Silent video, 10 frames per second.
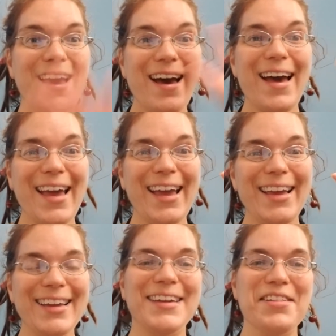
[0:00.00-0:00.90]

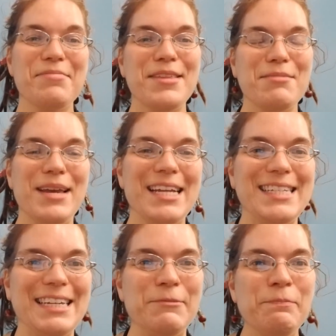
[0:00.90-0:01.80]
Hi, it's Miss
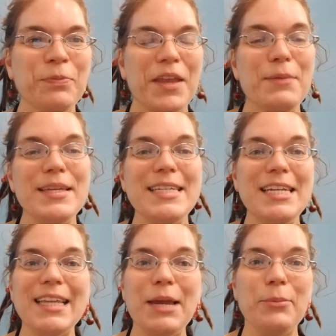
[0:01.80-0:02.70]
Magda. I'm the
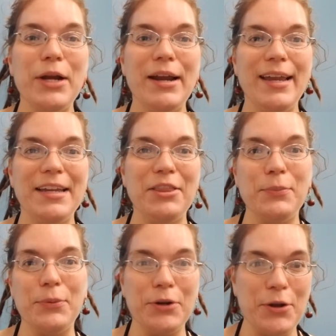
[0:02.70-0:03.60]
teen librarian at the
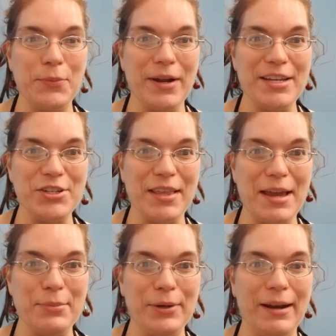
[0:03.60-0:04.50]
Bordeaux Branch
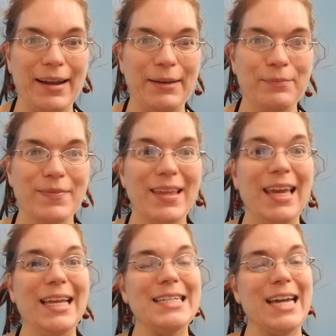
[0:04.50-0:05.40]
Library,
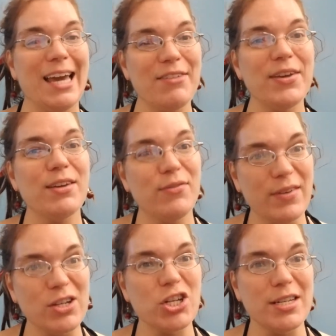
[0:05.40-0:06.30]
and I have a
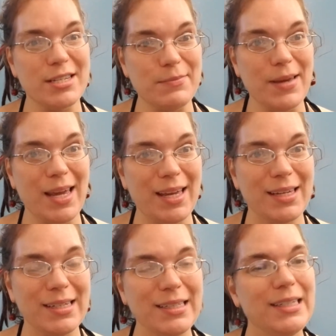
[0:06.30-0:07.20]
confession to
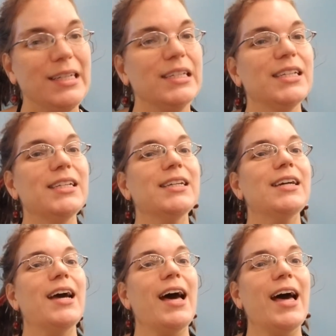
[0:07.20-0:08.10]
make.
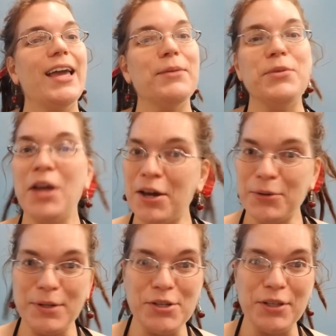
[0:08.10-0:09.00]
I am not
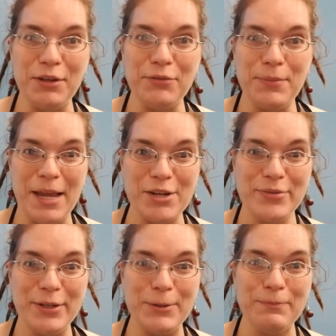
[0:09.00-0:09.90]
originally from
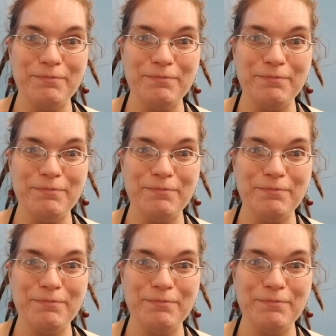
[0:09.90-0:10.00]
Nashville.